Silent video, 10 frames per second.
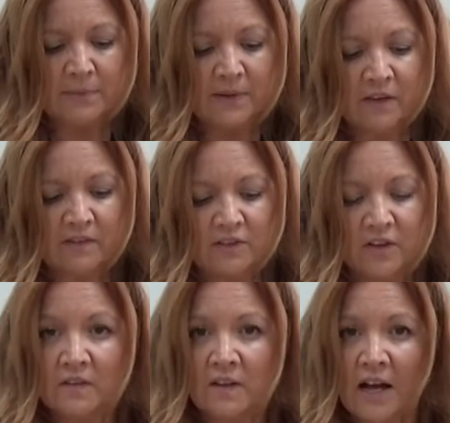going to be using
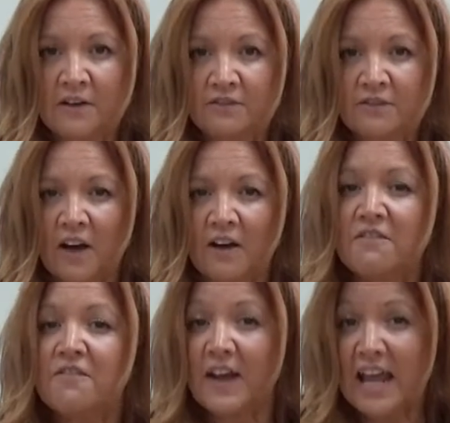just the kind of
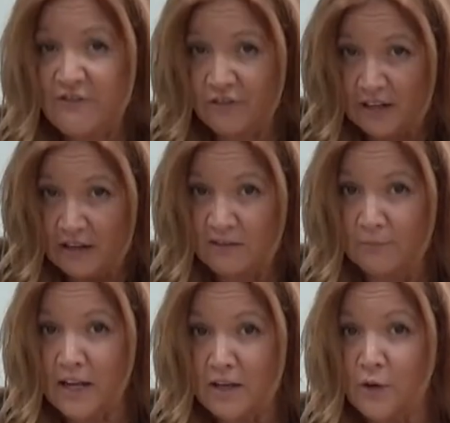flavourings
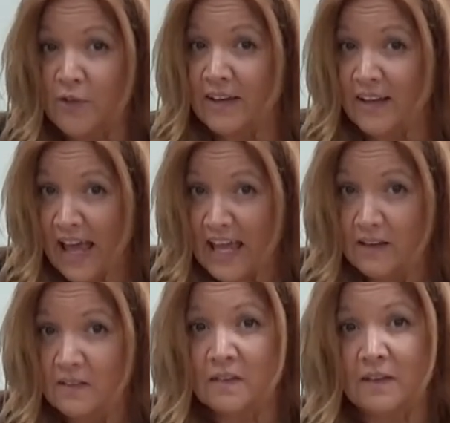you might use in
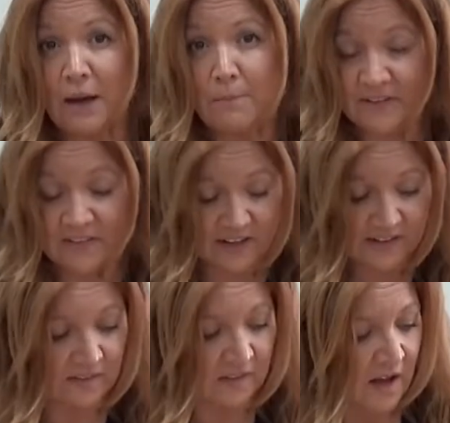cakes and
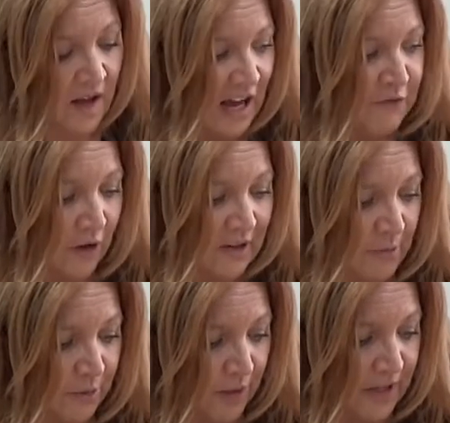biscuits. I've got a
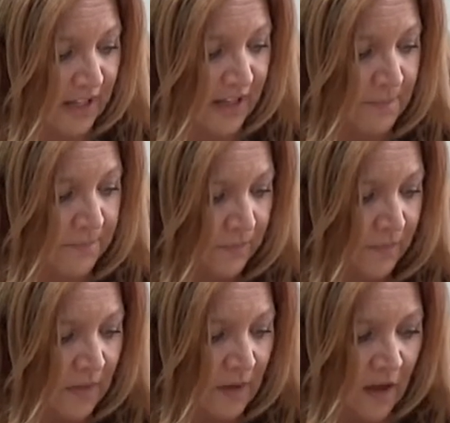lemon one here,
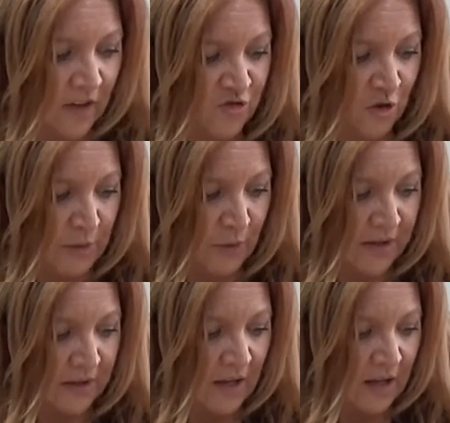a strawberry
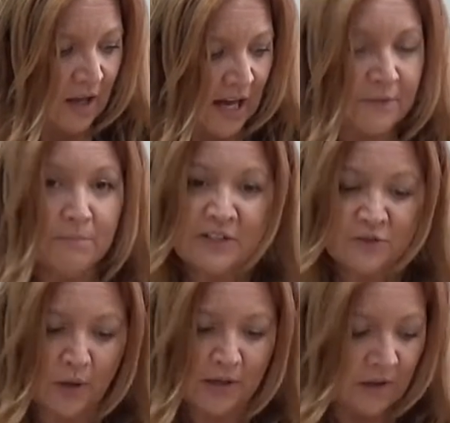one and a
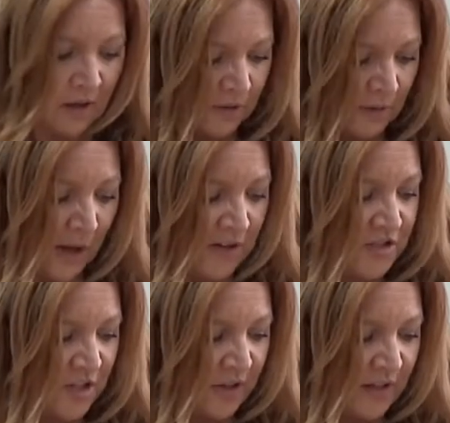mint one. So what I'm going
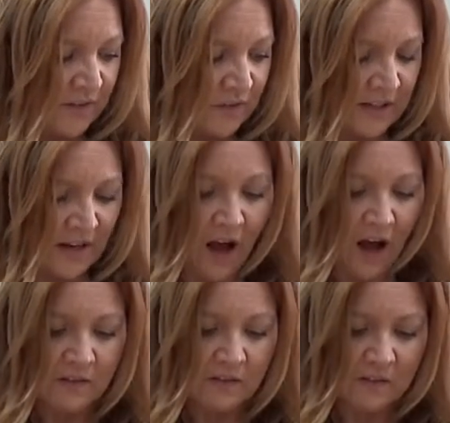to do is
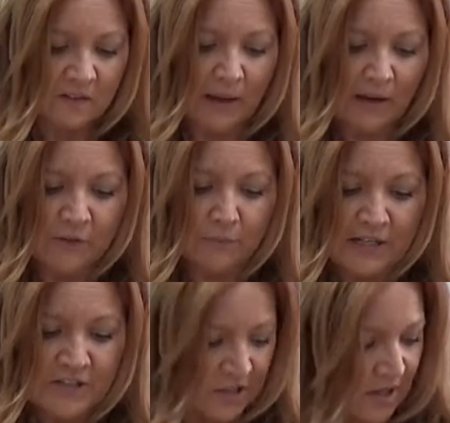enhance the smell of the
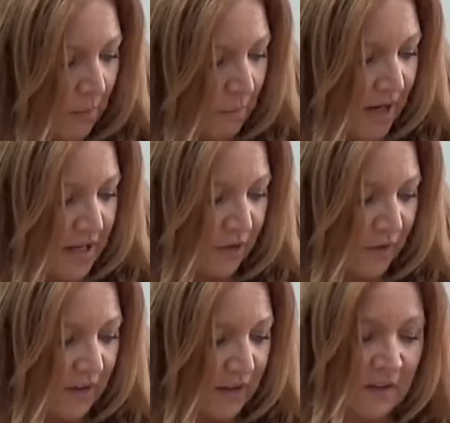mint by
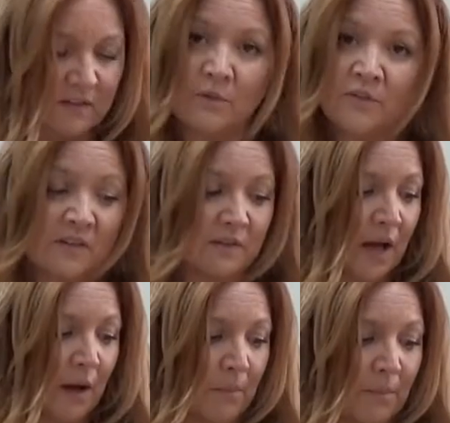using some of this
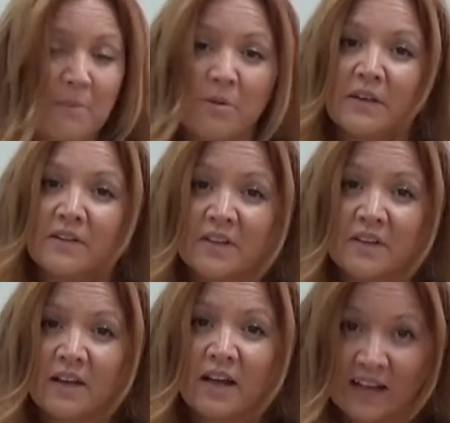peppermint
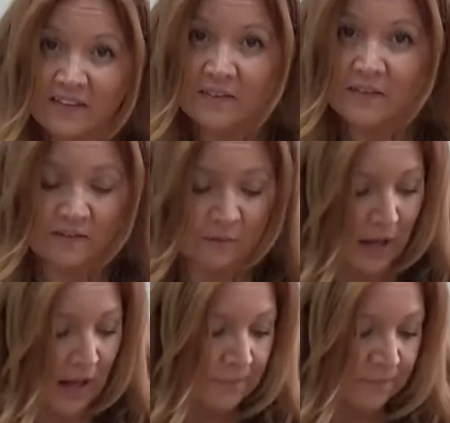essence as
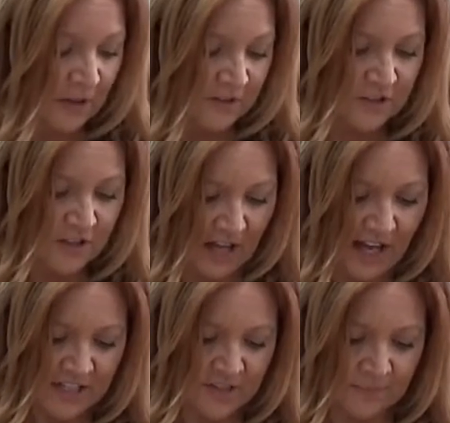well. To do
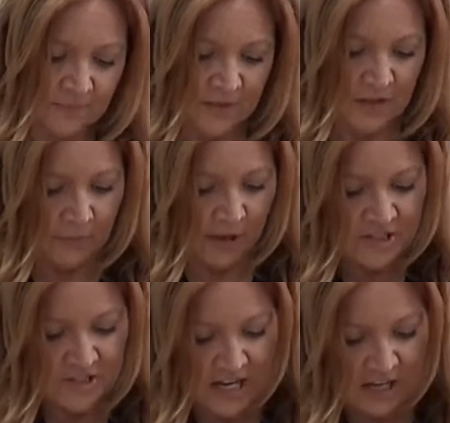that, I'm
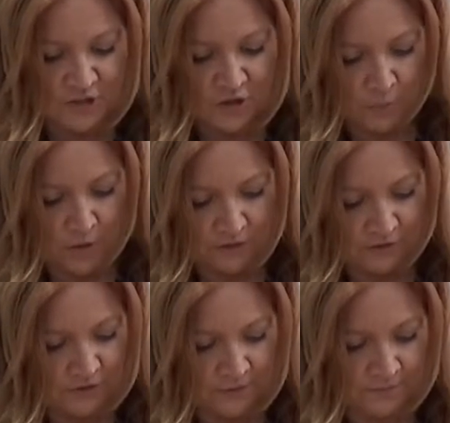going to take the top
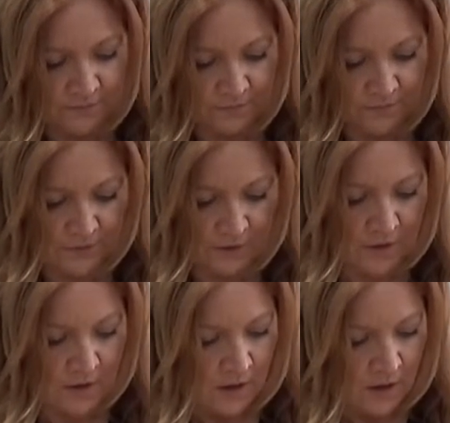off
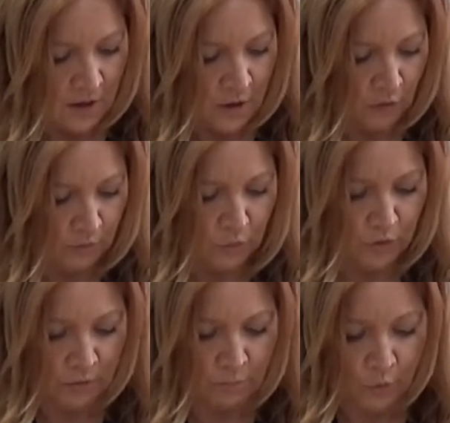a cotton
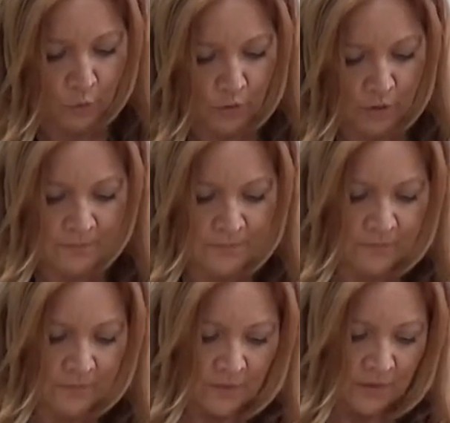wool ball,
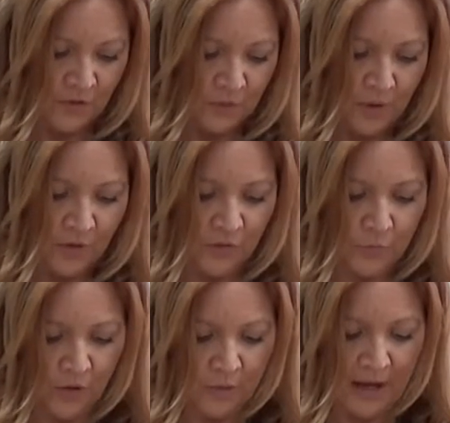just put a
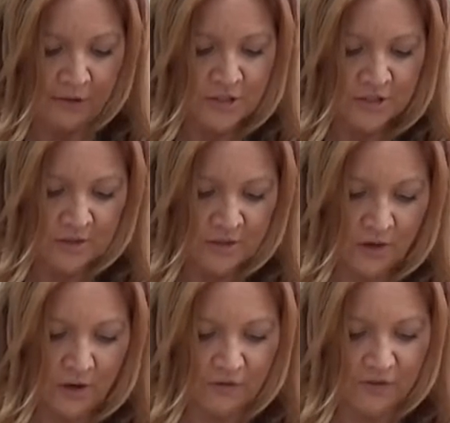small amount
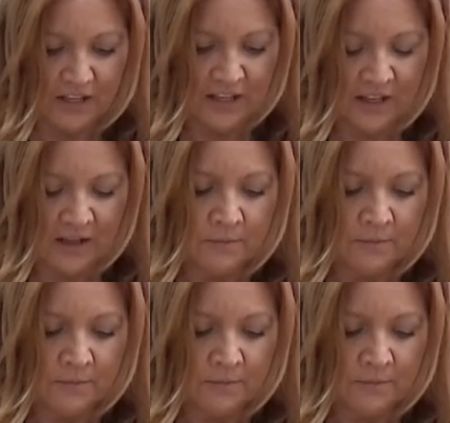of the